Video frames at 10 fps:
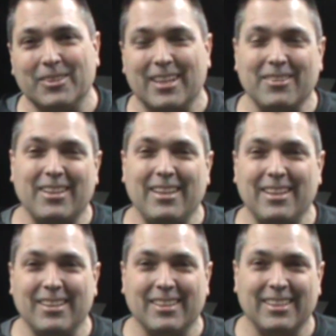And I don't
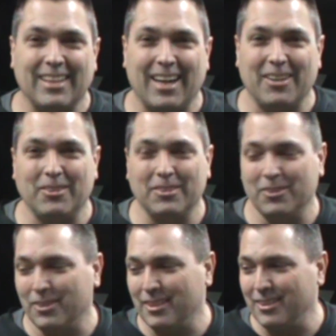care how
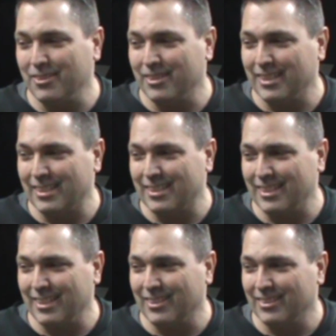long you're doing this,
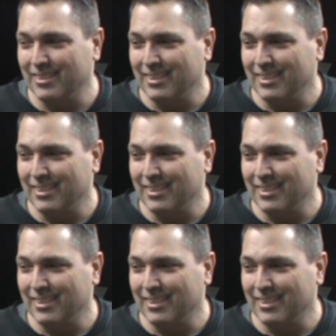you know,